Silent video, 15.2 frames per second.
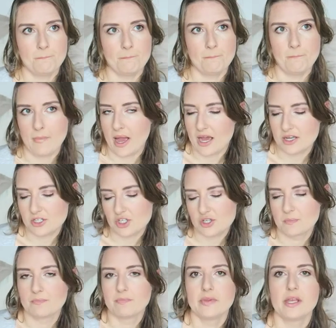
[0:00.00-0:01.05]

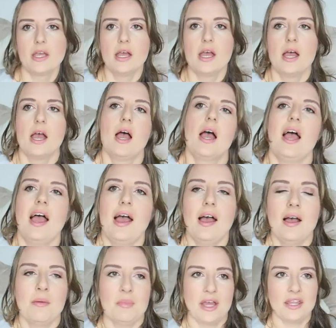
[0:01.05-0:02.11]
March.
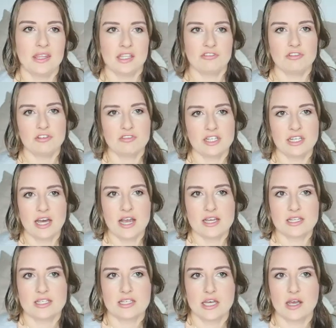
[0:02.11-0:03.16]
And then we
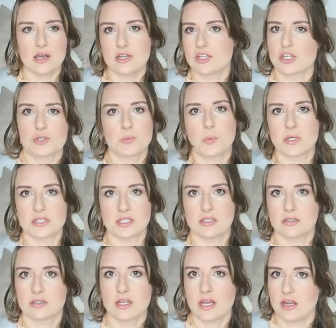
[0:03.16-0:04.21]
realized it just
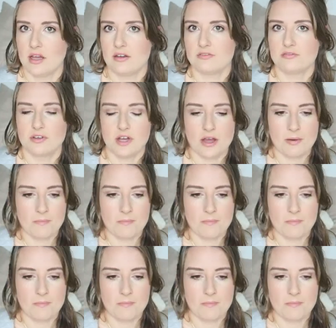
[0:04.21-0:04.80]
wasn't enough.